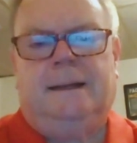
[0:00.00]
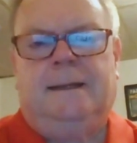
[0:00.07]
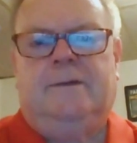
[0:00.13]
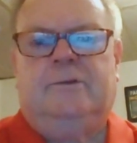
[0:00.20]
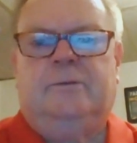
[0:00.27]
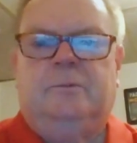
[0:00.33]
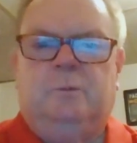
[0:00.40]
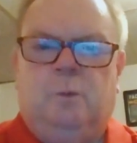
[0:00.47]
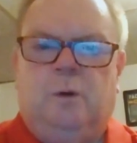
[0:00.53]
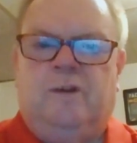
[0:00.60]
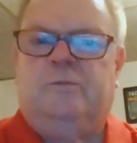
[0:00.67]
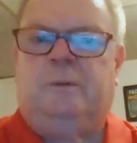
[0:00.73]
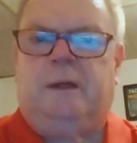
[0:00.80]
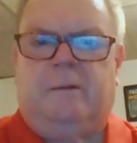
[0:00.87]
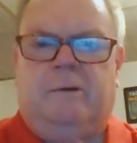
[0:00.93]
his
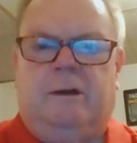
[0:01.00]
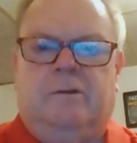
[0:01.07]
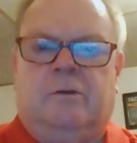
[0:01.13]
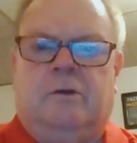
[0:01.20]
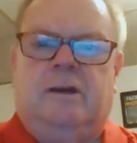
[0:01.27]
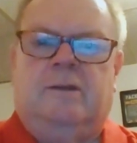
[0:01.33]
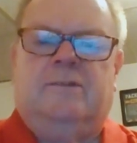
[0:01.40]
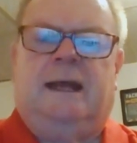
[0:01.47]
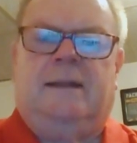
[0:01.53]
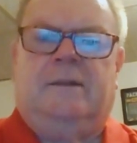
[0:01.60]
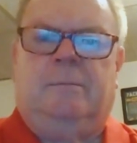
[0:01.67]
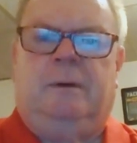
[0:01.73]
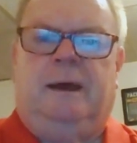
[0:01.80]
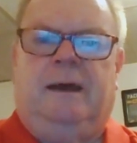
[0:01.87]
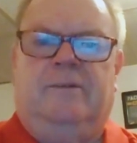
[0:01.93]
wedge play around the green is not
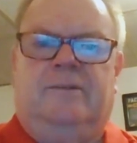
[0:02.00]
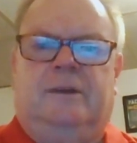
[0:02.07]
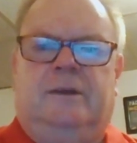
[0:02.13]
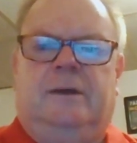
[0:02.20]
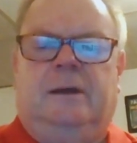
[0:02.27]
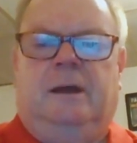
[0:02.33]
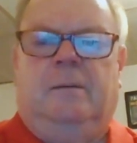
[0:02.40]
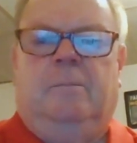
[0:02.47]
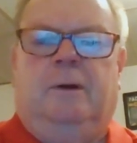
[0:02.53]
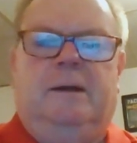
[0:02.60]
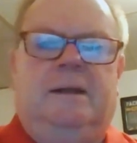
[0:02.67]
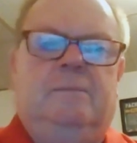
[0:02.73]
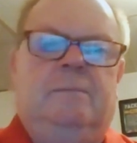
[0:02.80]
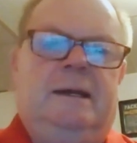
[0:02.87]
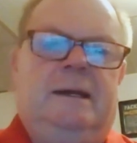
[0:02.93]
the best, but
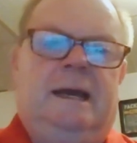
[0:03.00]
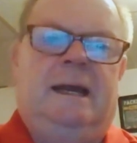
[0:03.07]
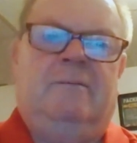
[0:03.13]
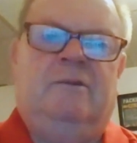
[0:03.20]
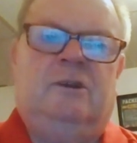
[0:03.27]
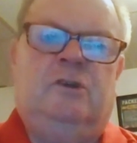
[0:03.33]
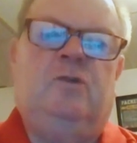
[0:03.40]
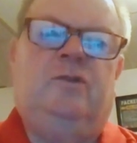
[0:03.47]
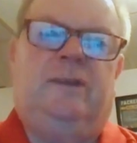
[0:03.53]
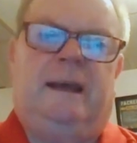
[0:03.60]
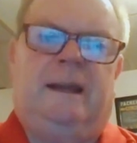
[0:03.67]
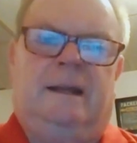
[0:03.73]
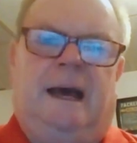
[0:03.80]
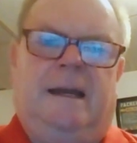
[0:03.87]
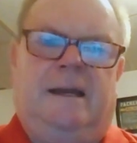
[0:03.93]
he might not have to use
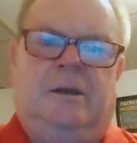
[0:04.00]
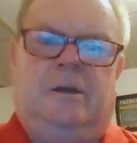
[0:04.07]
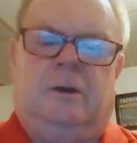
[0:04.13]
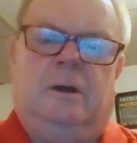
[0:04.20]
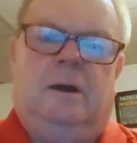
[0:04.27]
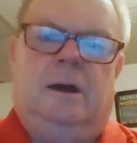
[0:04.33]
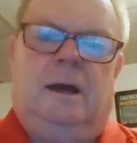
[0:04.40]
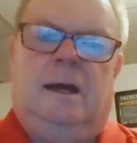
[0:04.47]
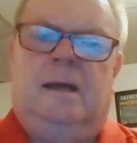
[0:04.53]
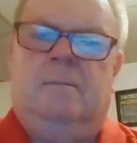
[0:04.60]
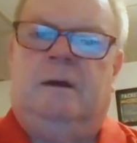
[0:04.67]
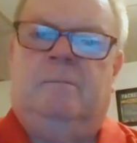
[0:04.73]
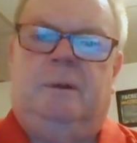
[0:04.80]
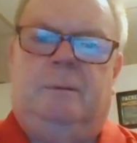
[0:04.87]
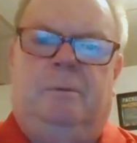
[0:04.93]
that a lot here. He
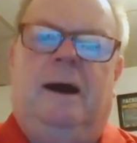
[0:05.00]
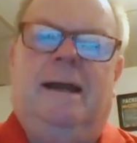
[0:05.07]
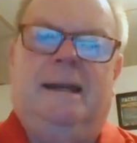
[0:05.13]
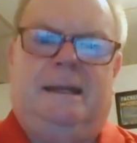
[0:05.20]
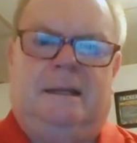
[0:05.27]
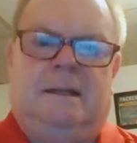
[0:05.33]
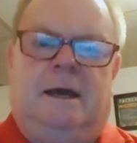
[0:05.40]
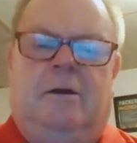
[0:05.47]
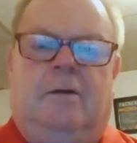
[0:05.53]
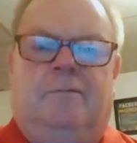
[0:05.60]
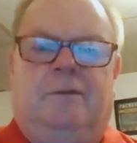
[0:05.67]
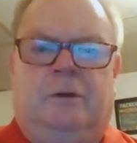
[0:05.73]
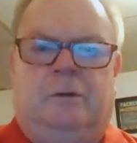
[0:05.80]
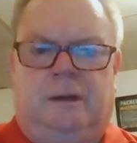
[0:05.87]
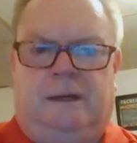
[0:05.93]
might be putting a lot off
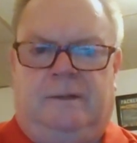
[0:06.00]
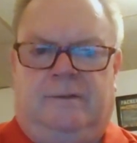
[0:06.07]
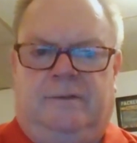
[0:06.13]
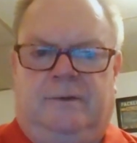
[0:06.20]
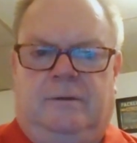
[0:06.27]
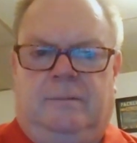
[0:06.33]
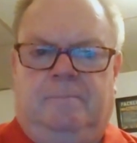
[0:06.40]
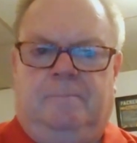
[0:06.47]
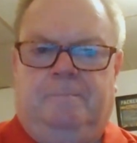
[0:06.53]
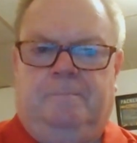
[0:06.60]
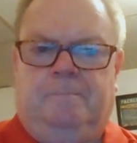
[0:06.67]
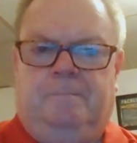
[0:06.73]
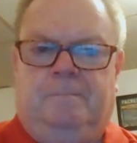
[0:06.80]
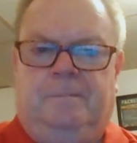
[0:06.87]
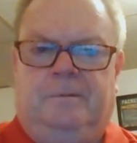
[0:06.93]
the greens.
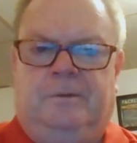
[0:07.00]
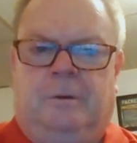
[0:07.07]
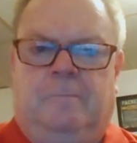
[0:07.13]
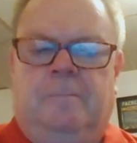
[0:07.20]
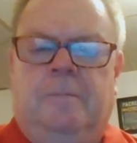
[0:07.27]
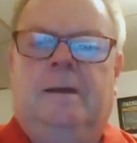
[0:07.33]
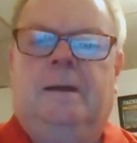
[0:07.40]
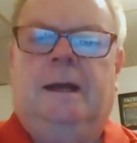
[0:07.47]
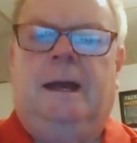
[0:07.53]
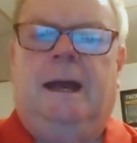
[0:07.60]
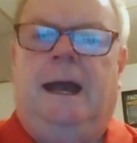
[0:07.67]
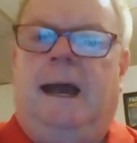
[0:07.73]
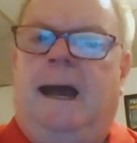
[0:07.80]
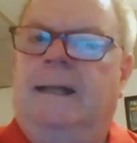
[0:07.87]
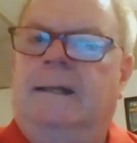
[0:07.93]
So
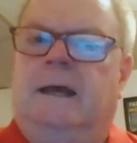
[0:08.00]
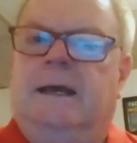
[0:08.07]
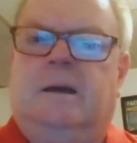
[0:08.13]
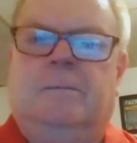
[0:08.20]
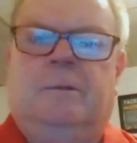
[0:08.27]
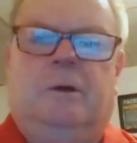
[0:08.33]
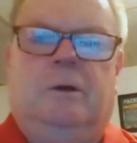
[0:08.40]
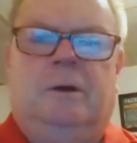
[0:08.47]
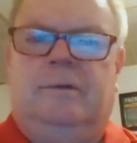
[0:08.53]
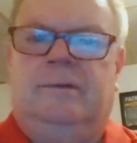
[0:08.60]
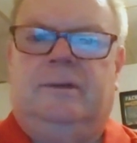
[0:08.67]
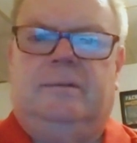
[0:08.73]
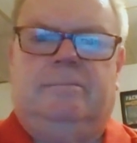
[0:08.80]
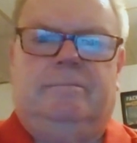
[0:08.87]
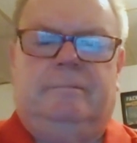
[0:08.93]
I like him though,
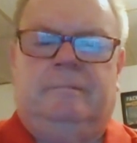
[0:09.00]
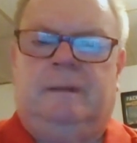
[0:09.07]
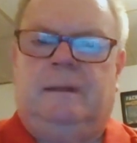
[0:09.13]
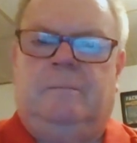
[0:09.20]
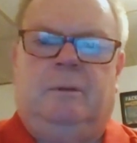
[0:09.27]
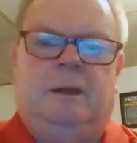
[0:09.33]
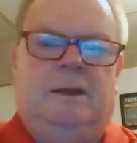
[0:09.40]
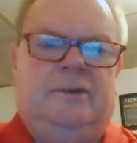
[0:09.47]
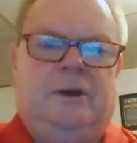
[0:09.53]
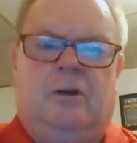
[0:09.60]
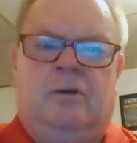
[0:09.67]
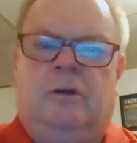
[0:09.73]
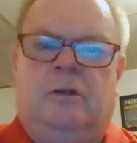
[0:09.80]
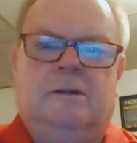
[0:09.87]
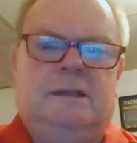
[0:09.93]
because he plays
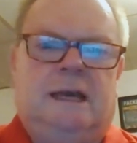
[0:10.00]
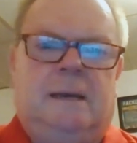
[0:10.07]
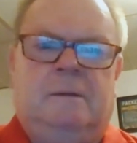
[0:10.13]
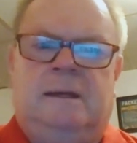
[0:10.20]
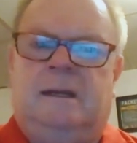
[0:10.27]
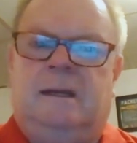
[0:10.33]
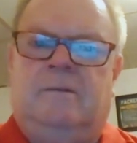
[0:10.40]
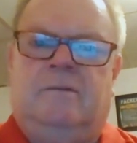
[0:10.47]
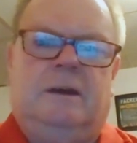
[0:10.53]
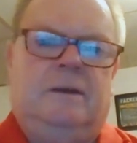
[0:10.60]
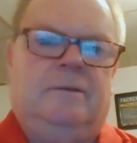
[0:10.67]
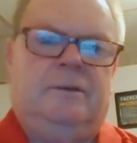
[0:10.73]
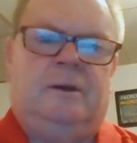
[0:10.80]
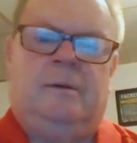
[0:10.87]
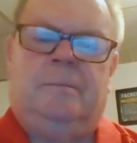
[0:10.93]
hard all the time. He never
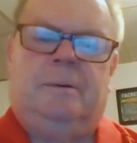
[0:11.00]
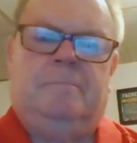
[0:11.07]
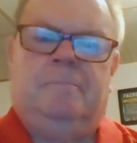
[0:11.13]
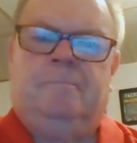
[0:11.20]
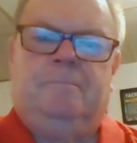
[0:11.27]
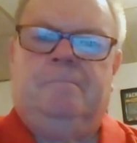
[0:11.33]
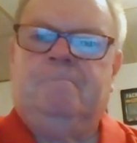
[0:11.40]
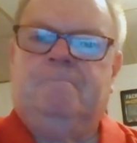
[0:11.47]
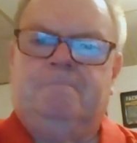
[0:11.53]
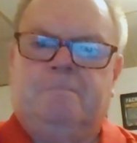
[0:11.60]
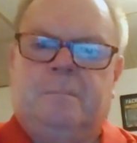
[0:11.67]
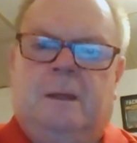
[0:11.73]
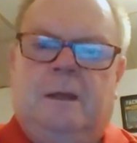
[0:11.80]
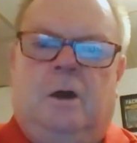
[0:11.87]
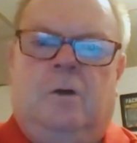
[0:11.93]
gives up.
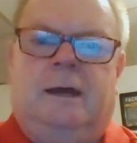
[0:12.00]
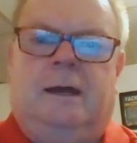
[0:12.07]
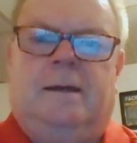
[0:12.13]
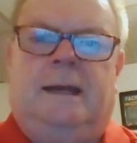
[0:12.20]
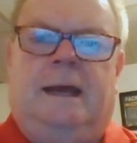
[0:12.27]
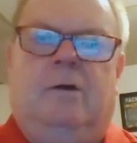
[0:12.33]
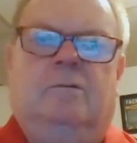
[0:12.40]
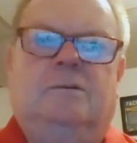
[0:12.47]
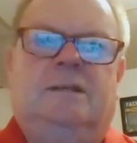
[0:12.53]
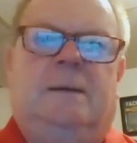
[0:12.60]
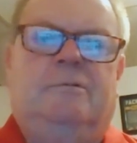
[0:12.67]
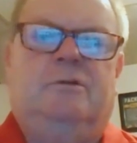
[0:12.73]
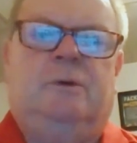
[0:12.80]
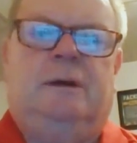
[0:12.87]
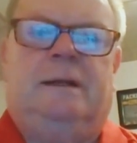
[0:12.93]
Okay, now
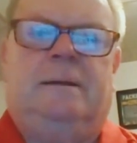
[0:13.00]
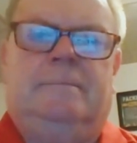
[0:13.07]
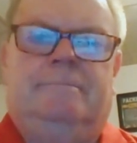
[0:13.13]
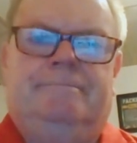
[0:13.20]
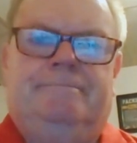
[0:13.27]
top 20.